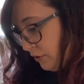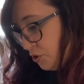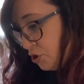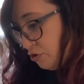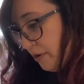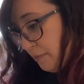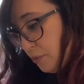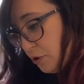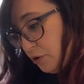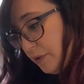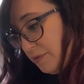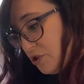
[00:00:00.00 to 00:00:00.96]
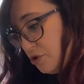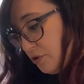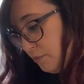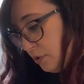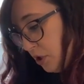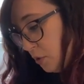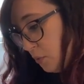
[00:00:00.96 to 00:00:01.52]
There's shrimp, creamy
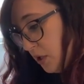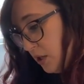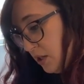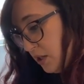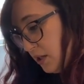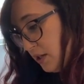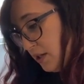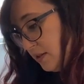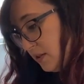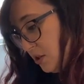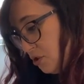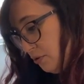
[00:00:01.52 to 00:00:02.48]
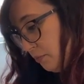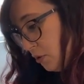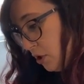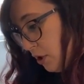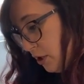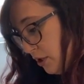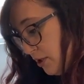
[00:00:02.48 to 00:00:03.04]
shrimp linguine, easy shrimp
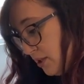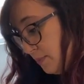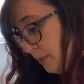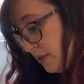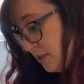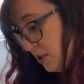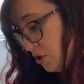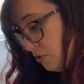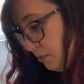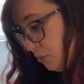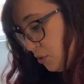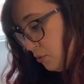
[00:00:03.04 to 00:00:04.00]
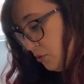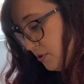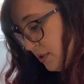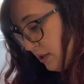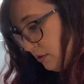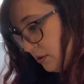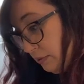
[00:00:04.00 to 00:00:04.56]
curry, spicy shrimp
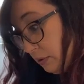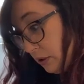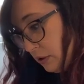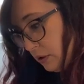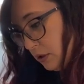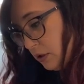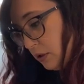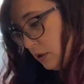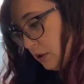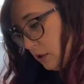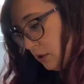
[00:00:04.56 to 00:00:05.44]
noodles. That looks really good.